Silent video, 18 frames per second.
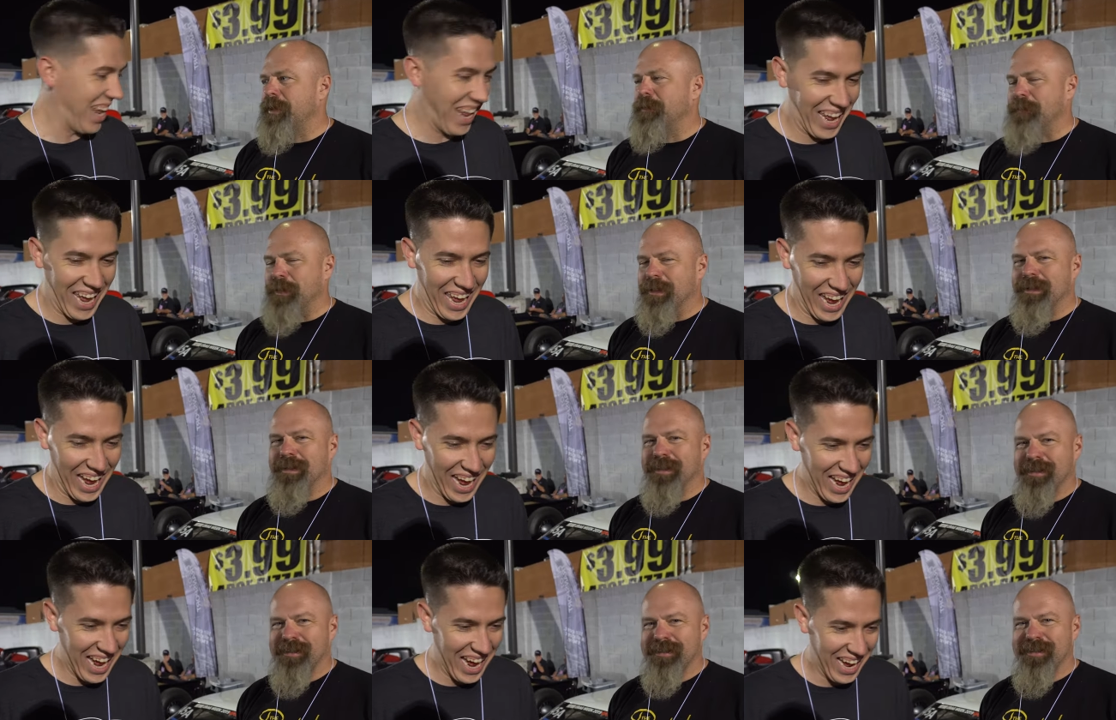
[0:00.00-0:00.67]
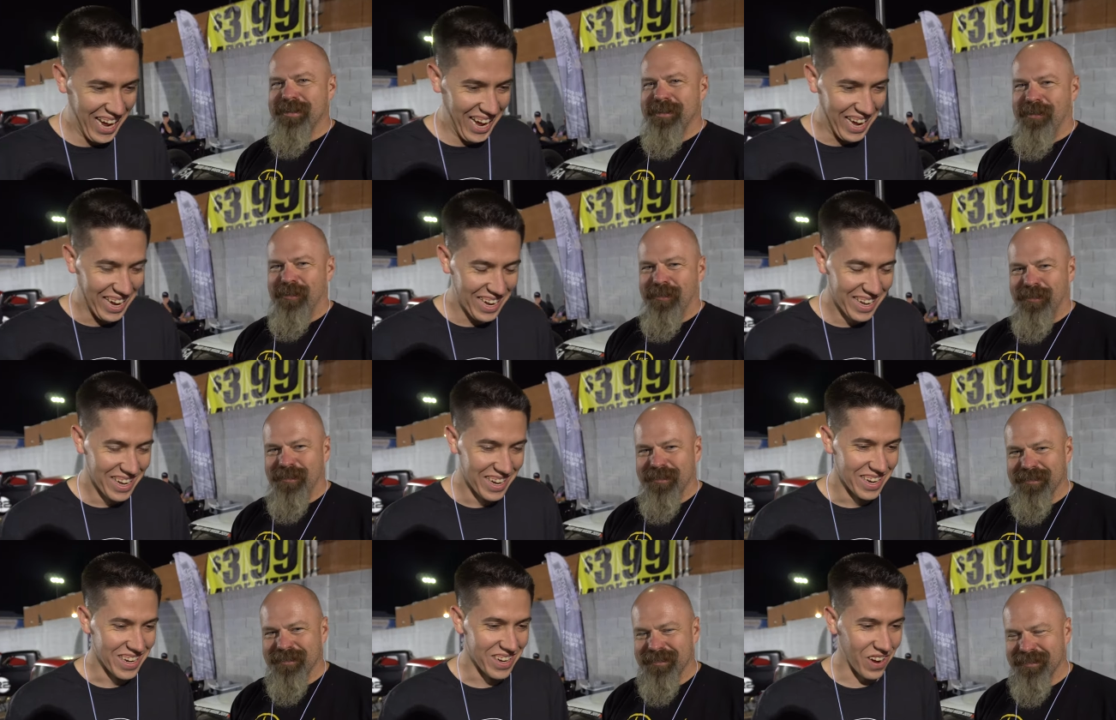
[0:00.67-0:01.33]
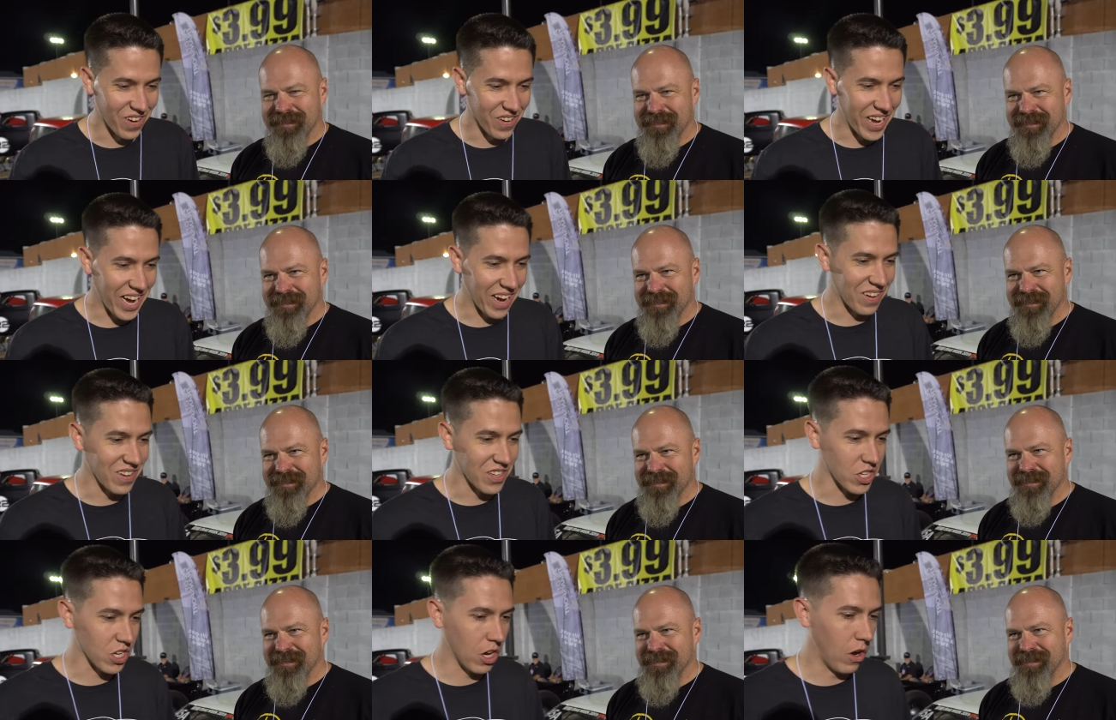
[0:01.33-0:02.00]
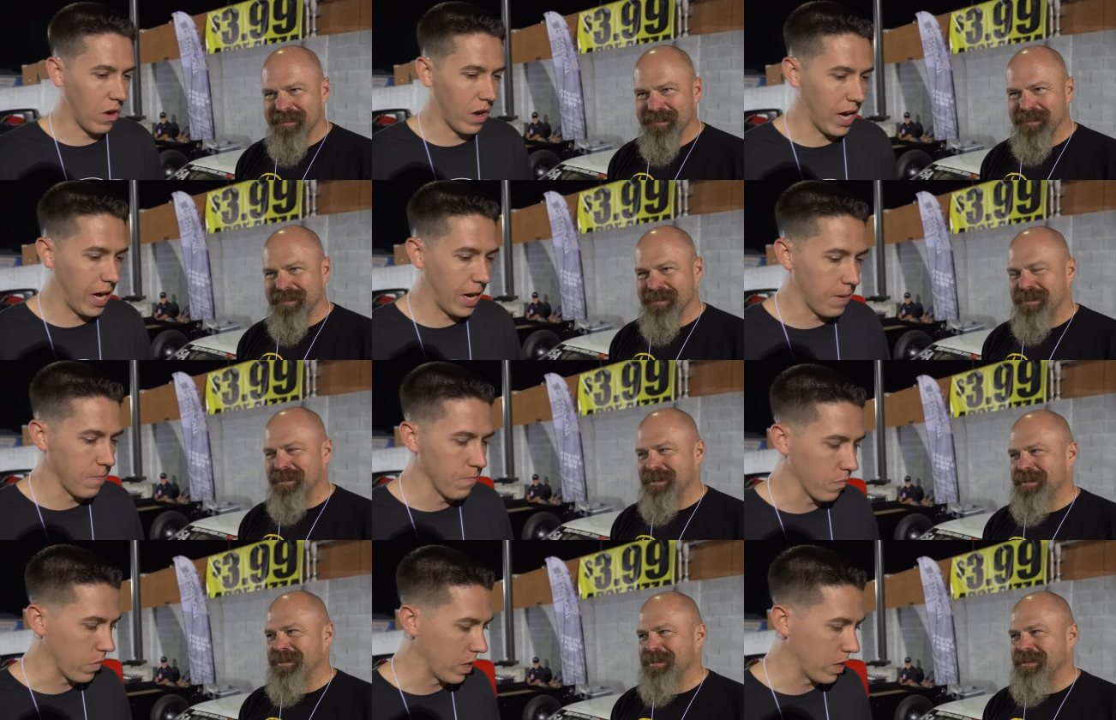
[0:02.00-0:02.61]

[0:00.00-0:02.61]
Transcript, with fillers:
Speaker 1: yeah. so, no doubt. So um,